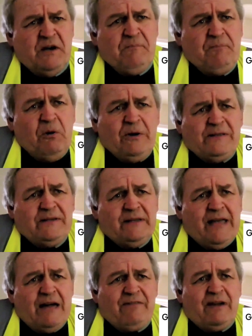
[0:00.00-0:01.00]
There's no
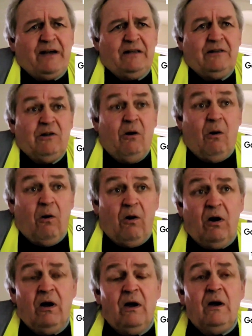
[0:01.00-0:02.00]
point in having a
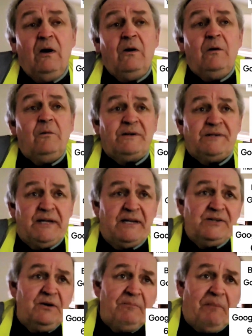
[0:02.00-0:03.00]
law which
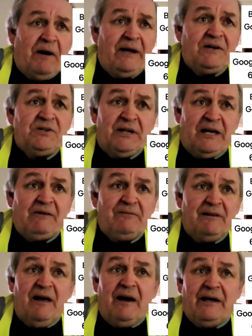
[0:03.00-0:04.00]
says your bike should
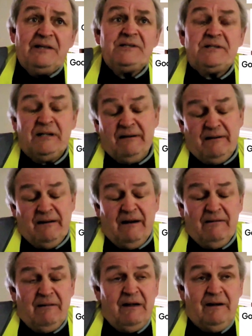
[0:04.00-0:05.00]
have lights at,
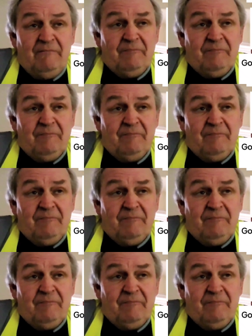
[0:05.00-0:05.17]
uh, at,